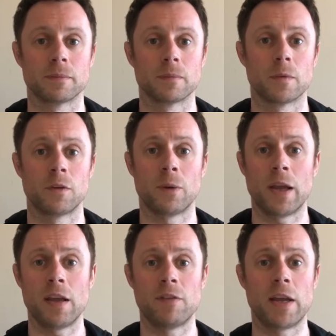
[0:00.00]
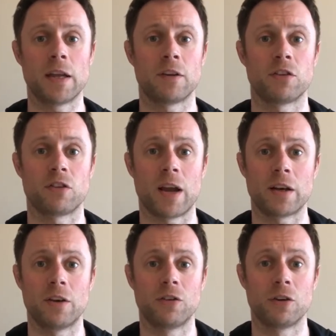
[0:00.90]
It's okay if you get
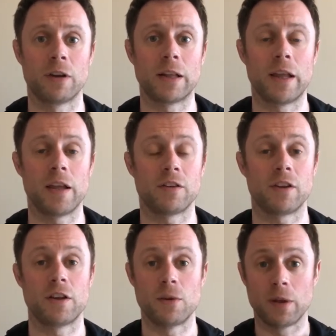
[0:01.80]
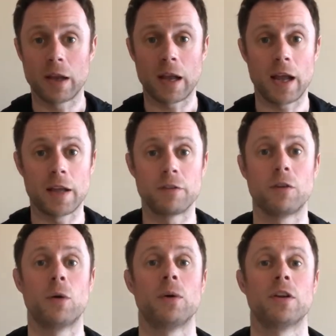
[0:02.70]
distracted during this and you can't
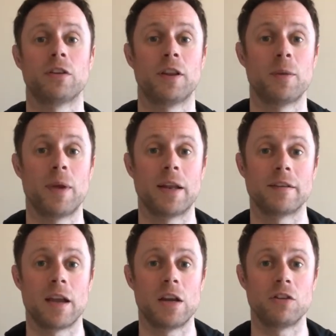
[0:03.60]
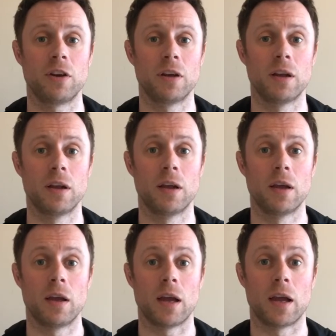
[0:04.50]
focus on the meditation
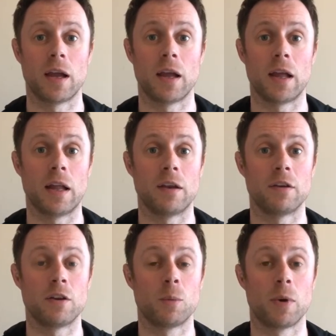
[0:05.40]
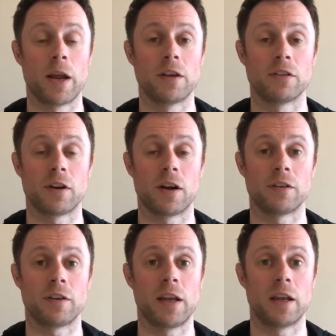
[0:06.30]
and your brain starts
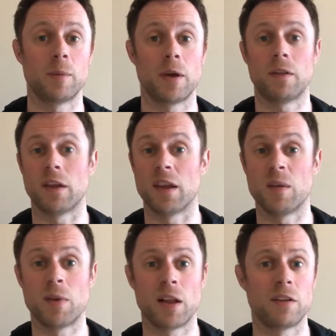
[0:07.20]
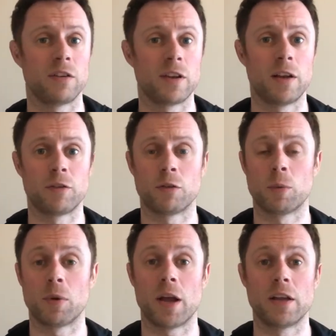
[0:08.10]
thinking about the emails you still have to
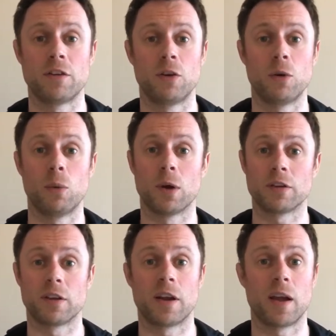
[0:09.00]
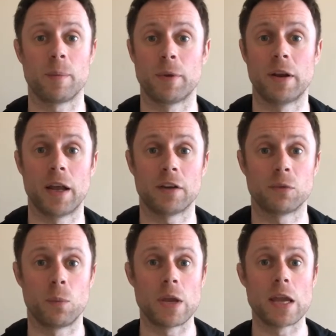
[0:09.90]
reply to, what's going to happen
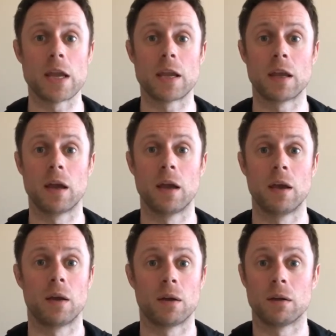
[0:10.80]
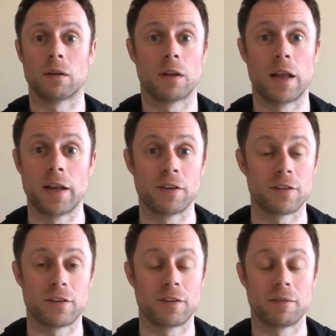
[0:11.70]
next week, the
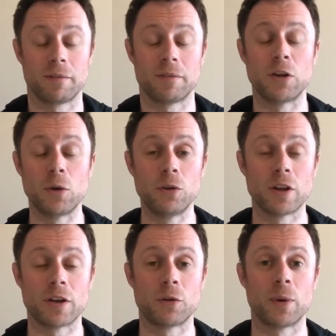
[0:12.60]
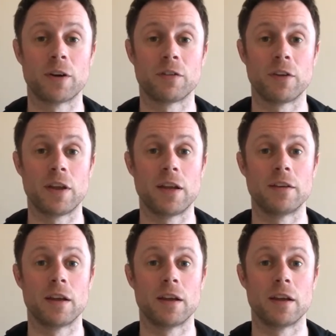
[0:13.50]
latest news on the Twitter feed.